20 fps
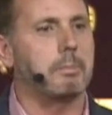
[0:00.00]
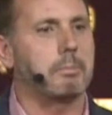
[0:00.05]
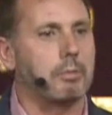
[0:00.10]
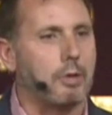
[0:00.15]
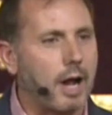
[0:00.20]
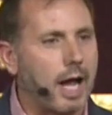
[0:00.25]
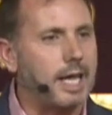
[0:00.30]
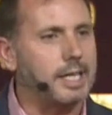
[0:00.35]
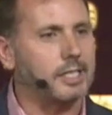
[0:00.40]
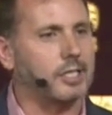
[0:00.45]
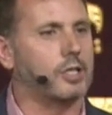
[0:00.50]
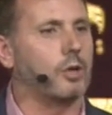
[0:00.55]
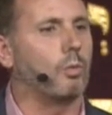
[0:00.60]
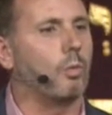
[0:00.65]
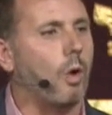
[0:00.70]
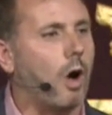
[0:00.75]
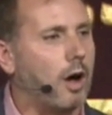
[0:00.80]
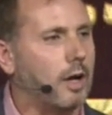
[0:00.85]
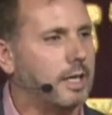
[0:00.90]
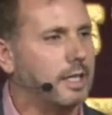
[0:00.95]
price to
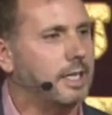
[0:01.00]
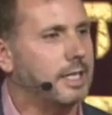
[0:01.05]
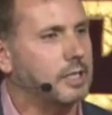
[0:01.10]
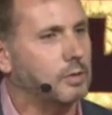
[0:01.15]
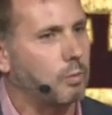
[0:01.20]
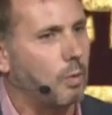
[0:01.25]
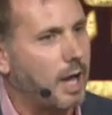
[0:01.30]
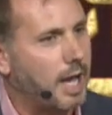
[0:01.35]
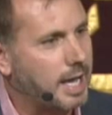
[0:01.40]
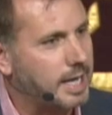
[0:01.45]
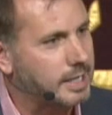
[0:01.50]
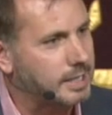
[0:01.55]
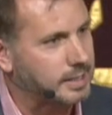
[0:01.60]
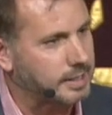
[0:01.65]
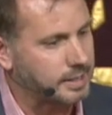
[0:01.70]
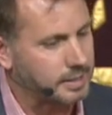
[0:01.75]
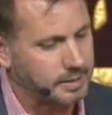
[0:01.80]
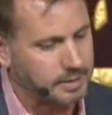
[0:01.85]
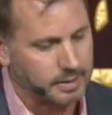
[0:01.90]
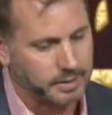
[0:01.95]
walk in His
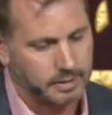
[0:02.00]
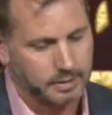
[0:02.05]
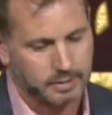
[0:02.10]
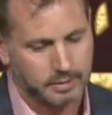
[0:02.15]
ways?